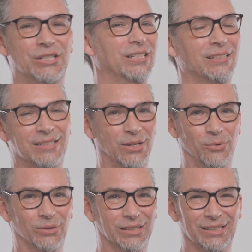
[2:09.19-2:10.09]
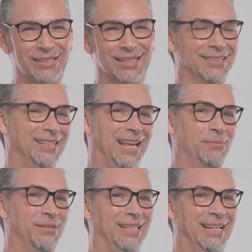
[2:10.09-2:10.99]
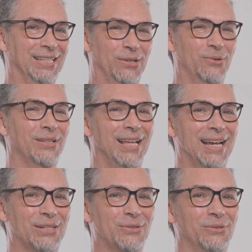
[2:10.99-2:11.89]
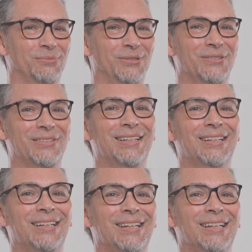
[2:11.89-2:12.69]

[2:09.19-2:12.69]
just don't look the same as they do in the actual movie.